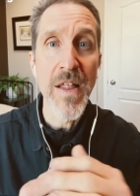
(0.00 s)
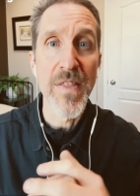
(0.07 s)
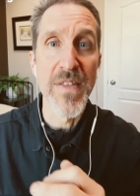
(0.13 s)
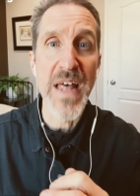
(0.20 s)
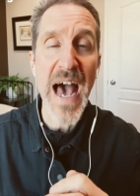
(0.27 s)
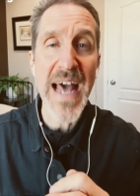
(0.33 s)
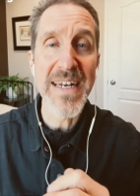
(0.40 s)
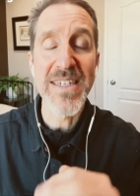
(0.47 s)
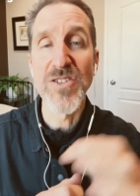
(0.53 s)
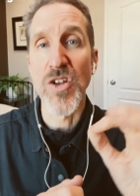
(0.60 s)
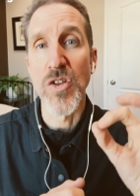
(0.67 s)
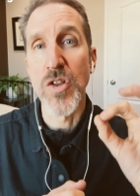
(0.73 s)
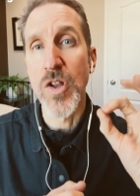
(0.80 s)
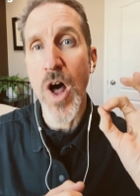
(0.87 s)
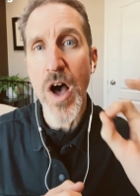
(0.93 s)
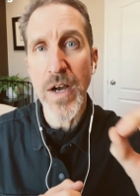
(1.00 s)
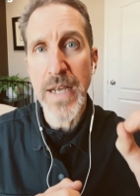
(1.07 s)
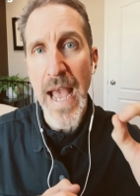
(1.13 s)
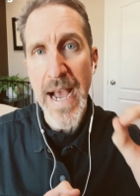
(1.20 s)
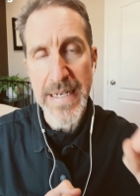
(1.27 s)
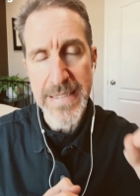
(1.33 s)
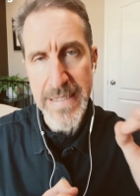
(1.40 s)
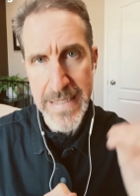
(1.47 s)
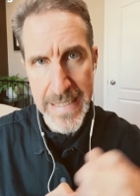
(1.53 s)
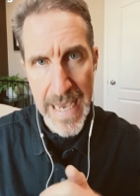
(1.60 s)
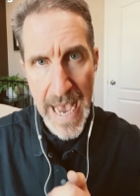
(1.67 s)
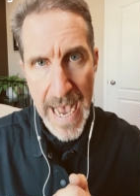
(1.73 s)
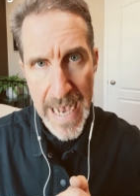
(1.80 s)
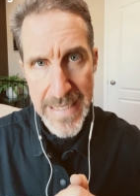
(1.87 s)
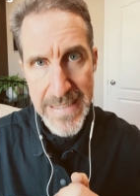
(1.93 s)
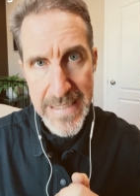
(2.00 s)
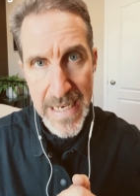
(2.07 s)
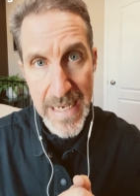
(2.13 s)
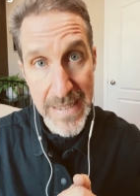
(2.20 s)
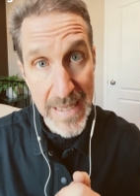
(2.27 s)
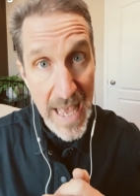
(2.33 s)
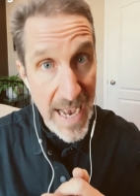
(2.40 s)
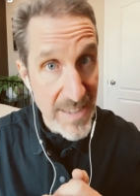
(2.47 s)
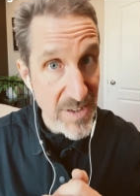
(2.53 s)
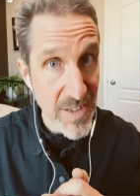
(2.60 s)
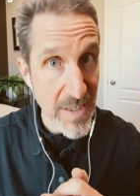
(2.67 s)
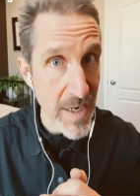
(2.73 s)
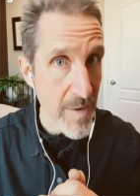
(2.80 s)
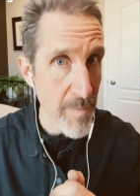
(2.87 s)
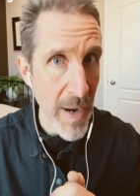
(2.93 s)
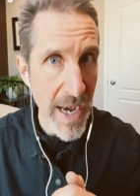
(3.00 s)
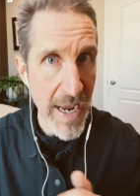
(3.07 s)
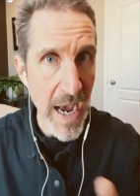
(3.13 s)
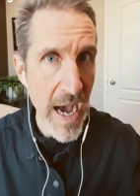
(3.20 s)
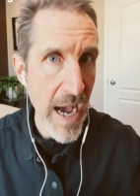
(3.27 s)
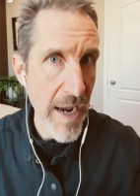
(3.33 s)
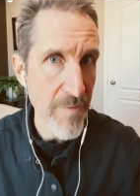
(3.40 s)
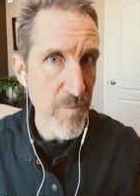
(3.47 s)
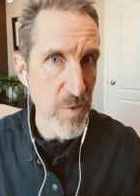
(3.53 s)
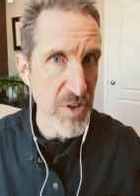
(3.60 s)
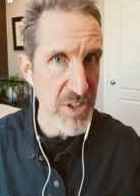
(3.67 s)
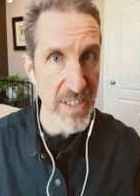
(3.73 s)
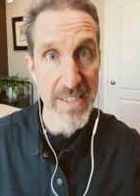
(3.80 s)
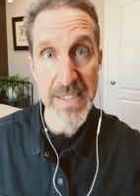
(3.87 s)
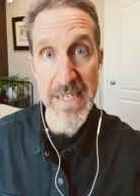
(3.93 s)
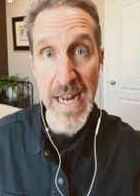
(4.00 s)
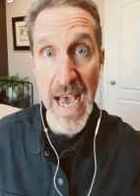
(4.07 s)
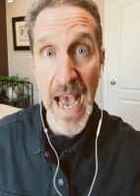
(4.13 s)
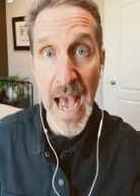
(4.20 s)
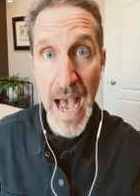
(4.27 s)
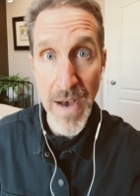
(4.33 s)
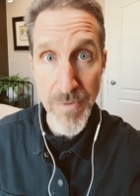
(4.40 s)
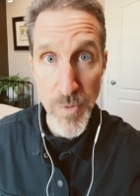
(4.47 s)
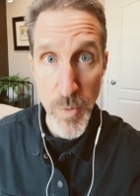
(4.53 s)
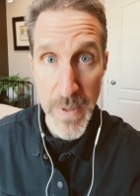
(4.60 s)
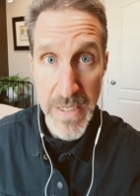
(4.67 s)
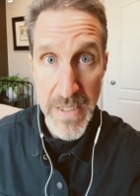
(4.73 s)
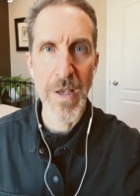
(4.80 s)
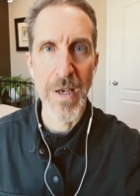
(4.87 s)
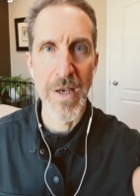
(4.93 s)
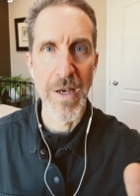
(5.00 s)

That is a long acting gas and lasted in my eye for six and a half weeks.